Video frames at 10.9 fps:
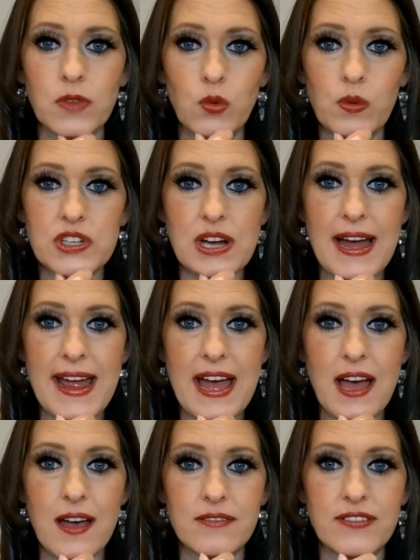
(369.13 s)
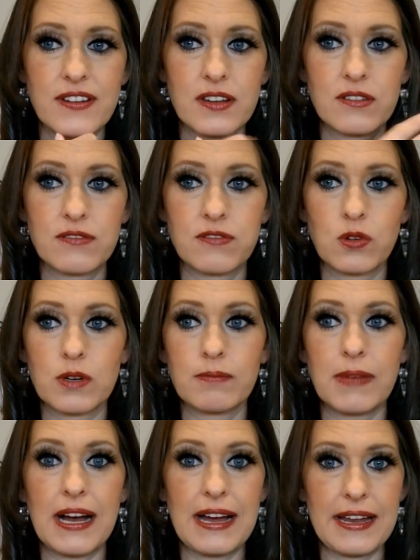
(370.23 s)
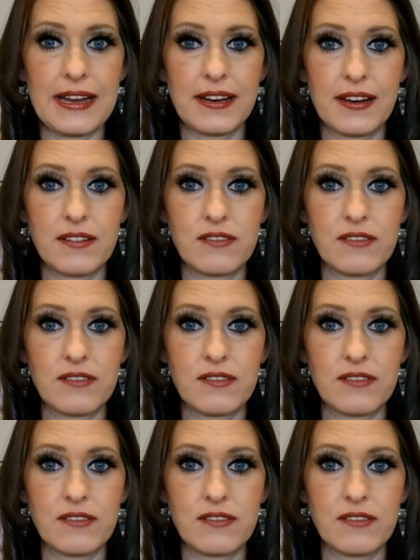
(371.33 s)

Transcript: which I have for my